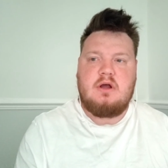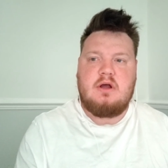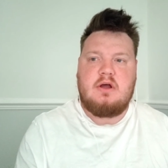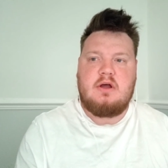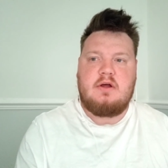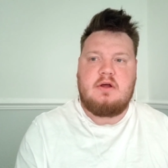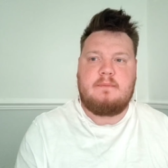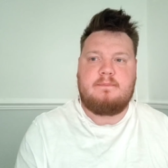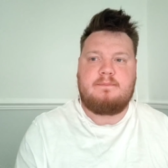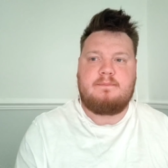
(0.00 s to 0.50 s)

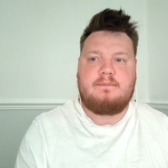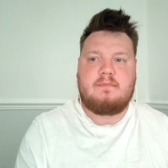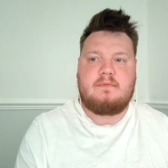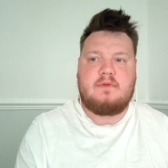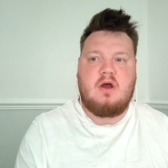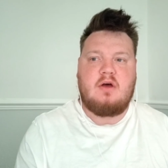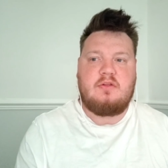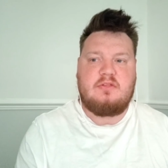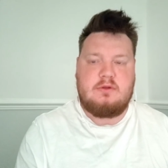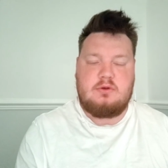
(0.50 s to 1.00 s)
Um,
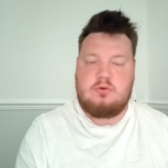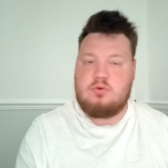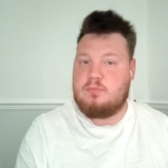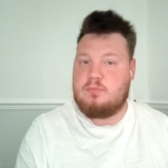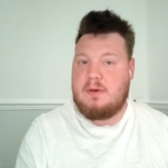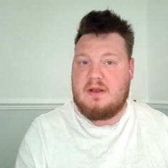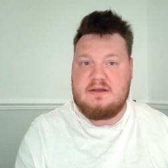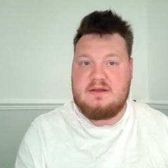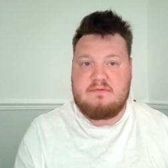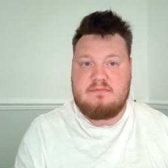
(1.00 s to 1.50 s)
I think you'll
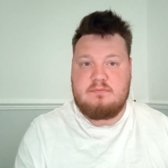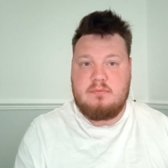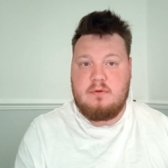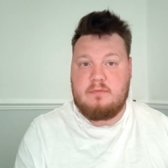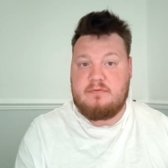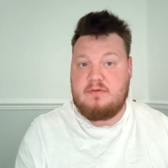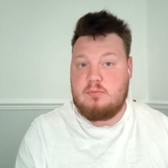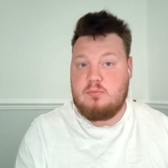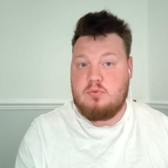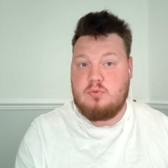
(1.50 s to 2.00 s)
play. I
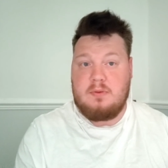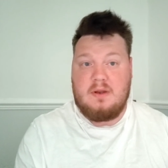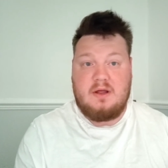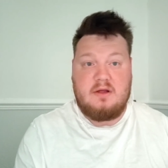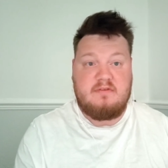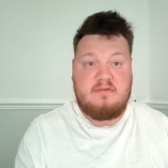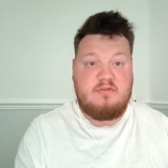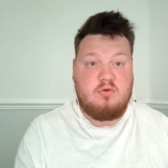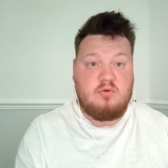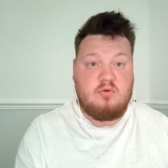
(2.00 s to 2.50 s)
think we'll
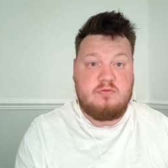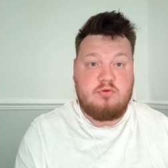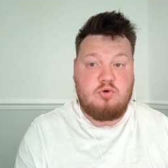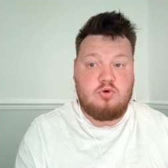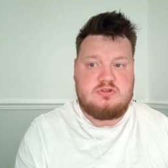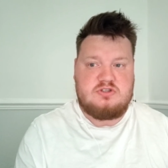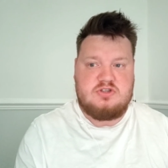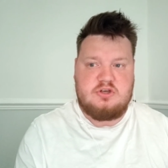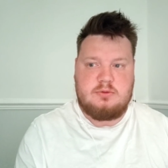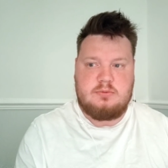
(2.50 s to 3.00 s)
play a four
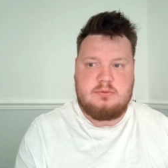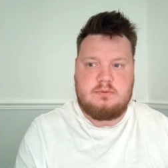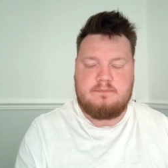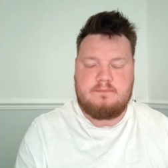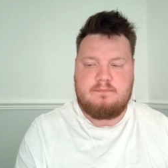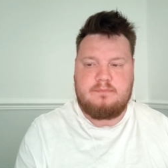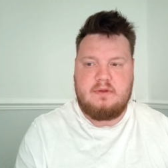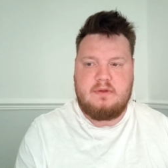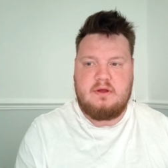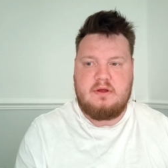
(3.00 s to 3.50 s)
four two,
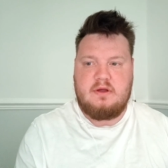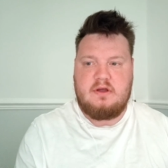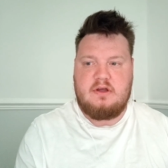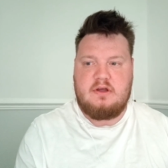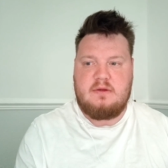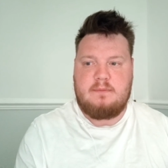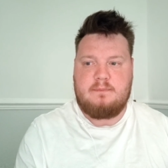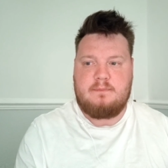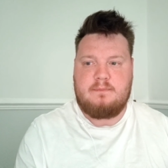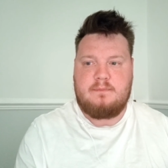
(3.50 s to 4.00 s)

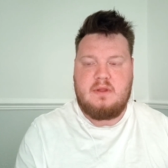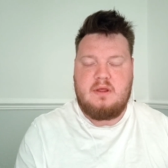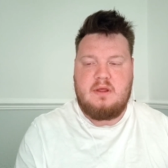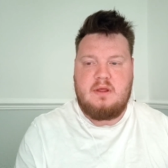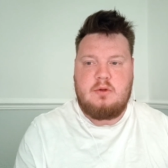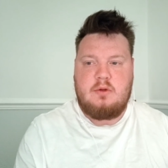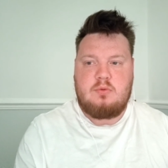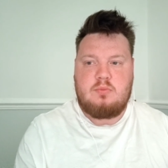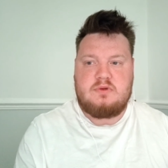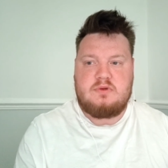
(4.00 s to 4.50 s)
um,
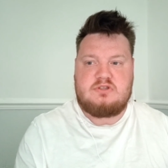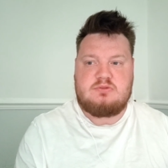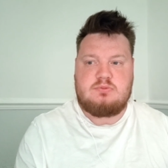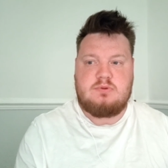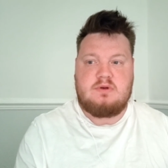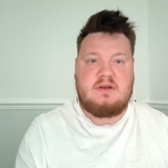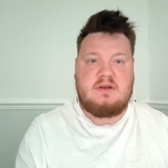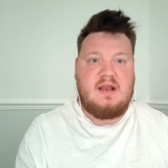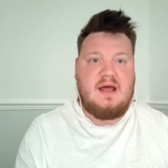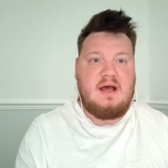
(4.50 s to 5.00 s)
which
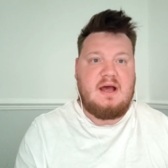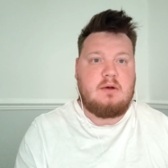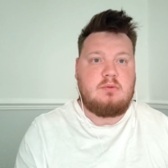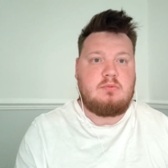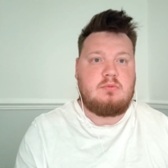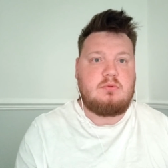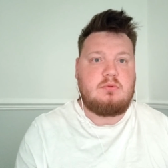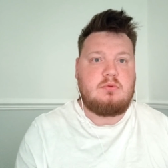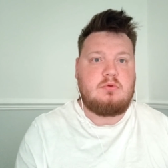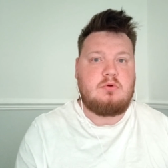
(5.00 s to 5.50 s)
will
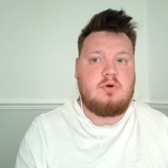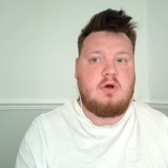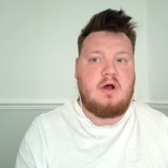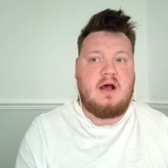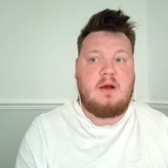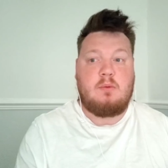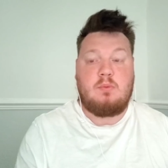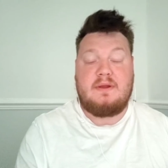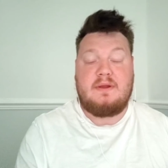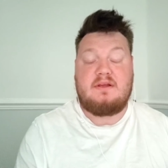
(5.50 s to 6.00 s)
allow
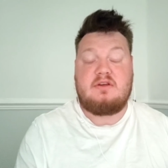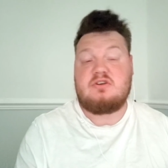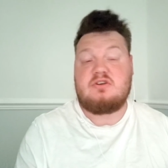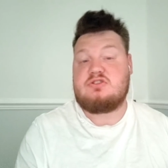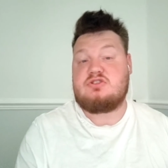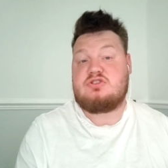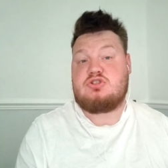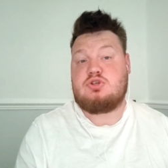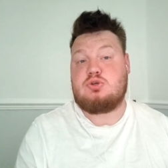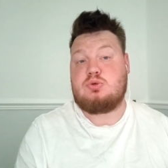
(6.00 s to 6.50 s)
our
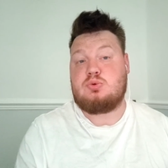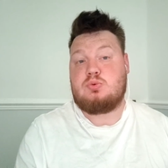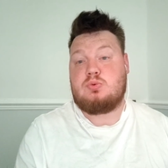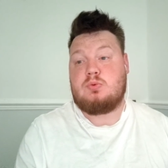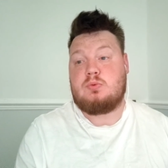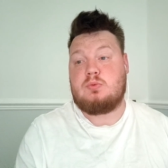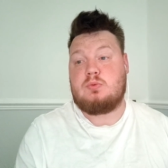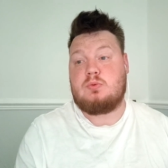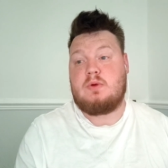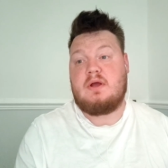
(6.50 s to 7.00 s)
wingers to,
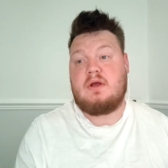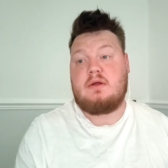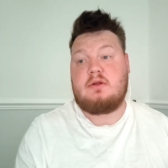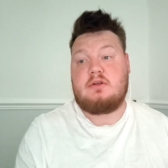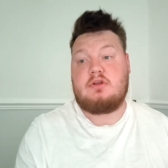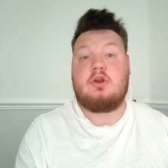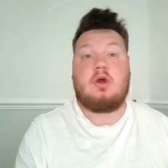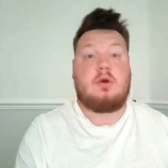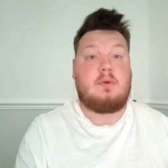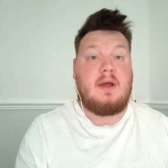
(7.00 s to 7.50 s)

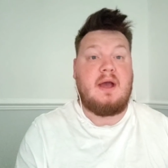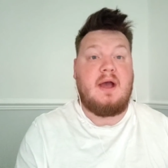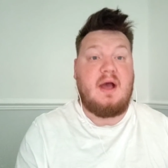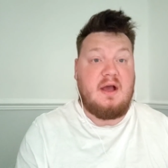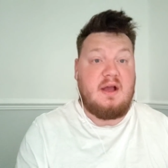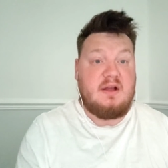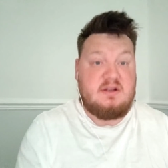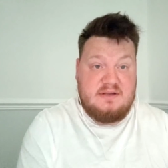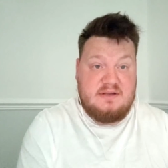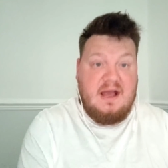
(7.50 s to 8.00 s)
you know,
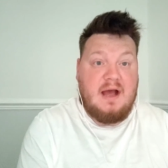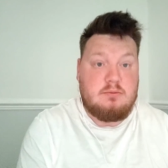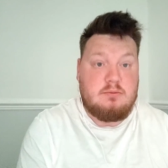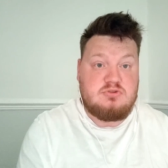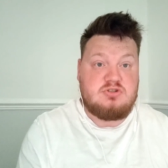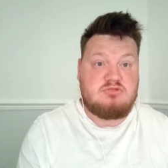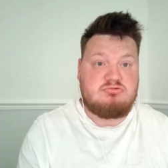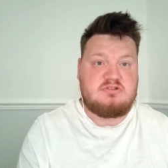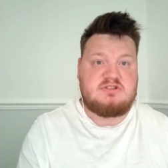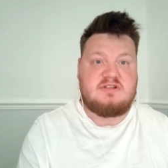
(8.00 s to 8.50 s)

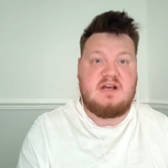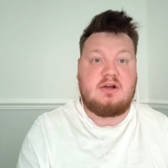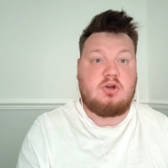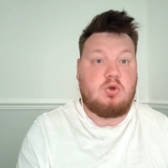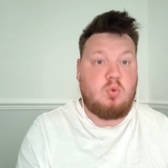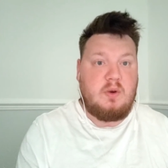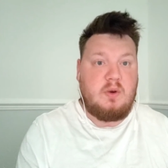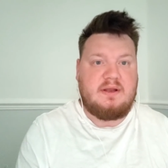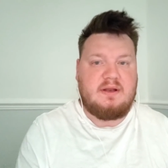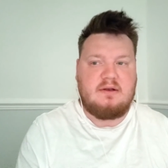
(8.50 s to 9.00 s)
counter-attack
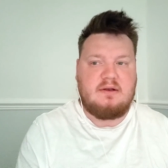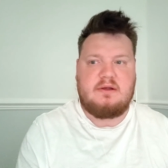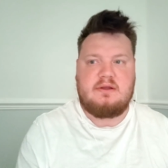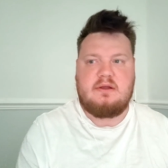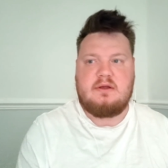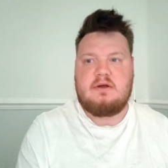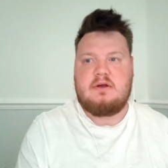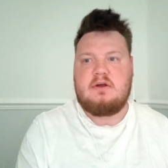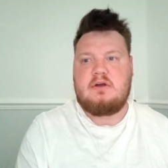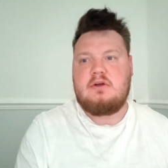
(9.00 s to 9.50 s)

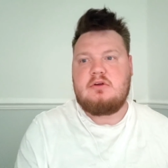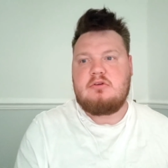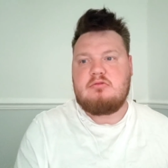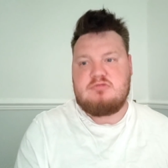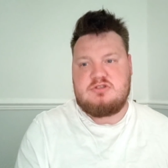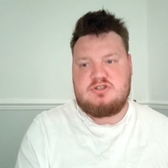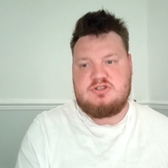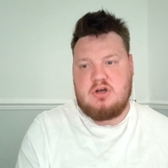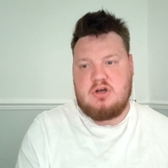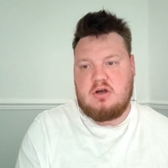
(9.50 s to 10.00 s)
quickly.
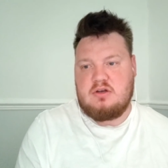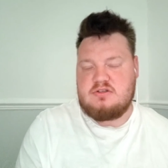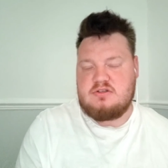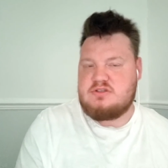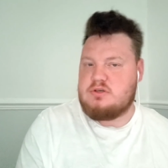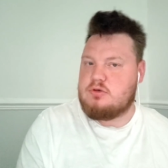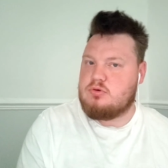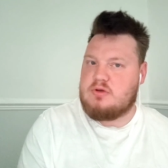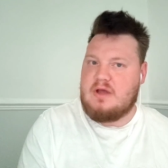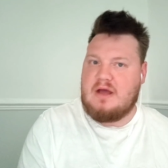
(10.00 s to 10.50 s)

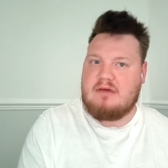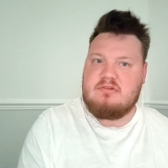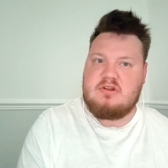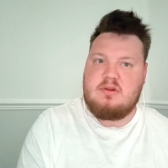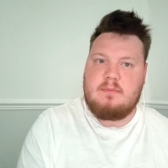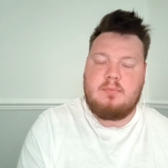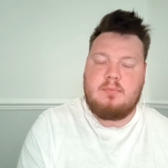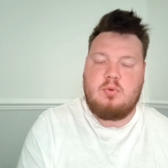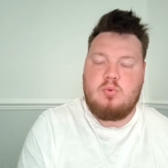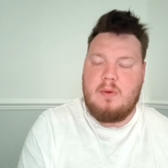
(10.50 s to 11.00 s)
Richarlison will carry
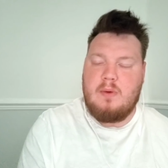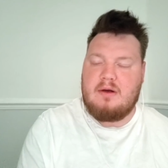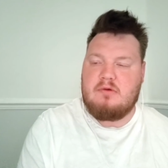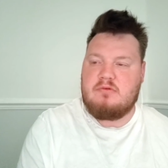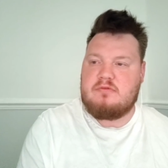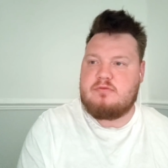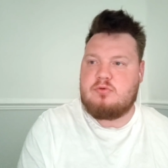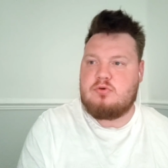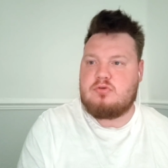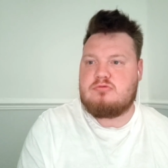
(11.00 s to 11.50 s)
the ball well
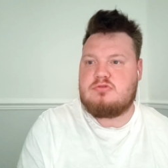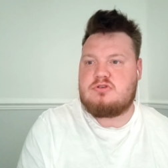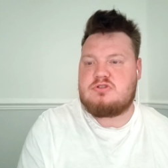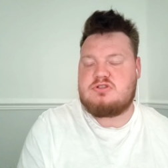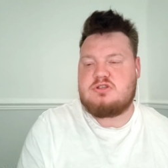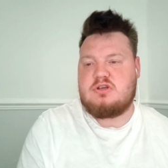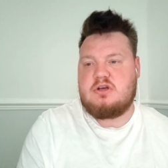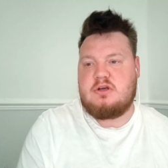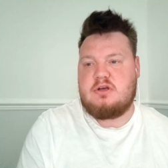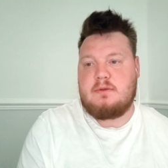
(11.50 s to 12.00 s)
for
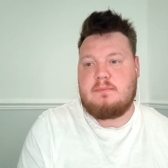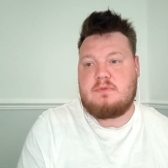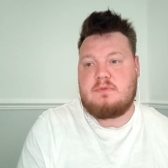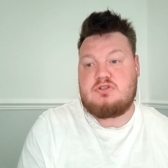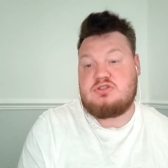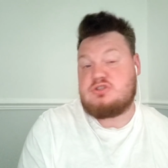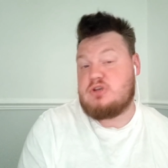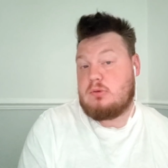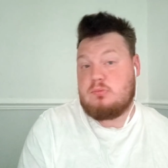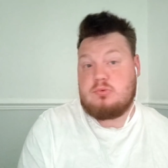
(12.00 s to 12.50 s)
us. Um,
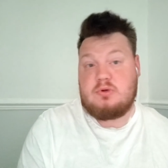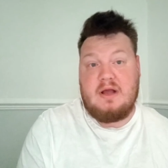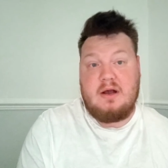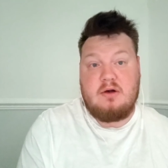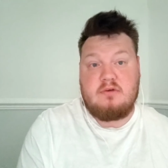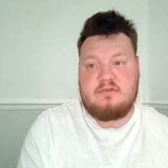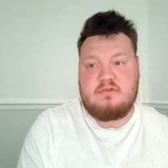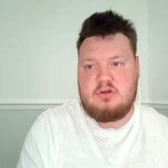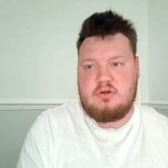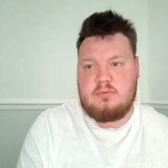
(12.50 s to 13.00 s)
so will
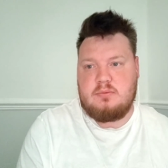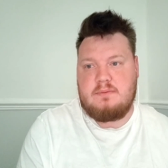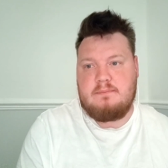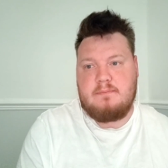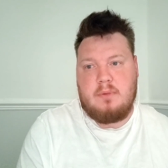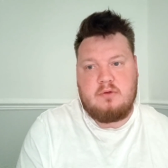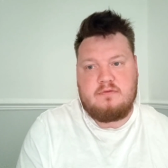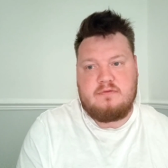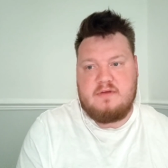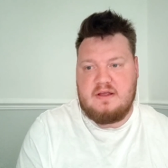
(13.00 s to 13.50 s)
Calvert-Lewin,
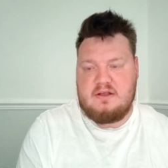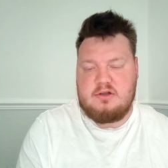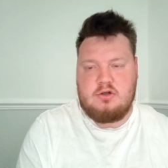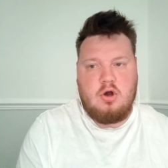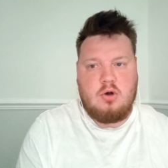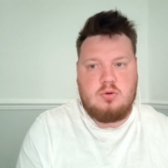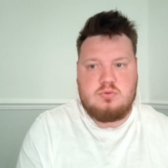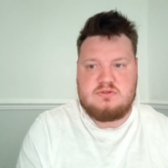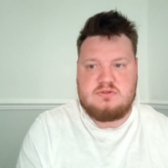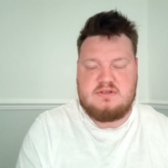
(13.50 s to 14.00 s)
both getting
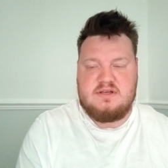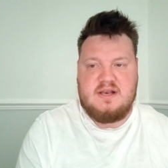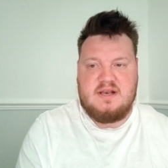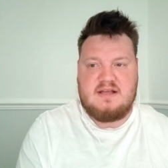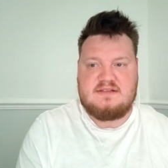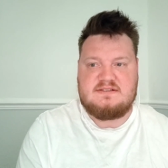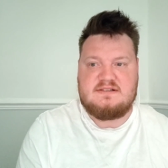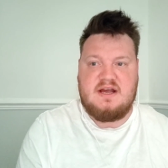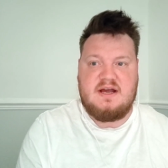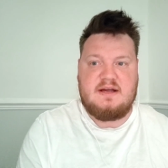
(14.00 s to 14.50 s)
goals in the
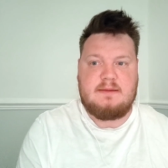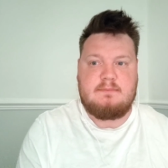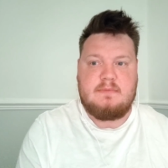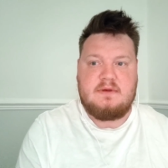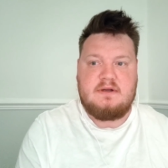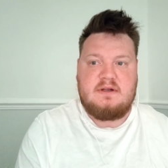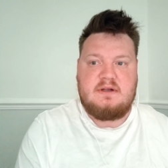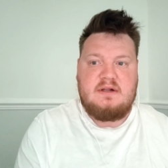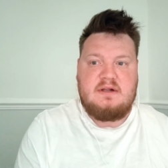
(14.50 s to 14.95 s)
last game.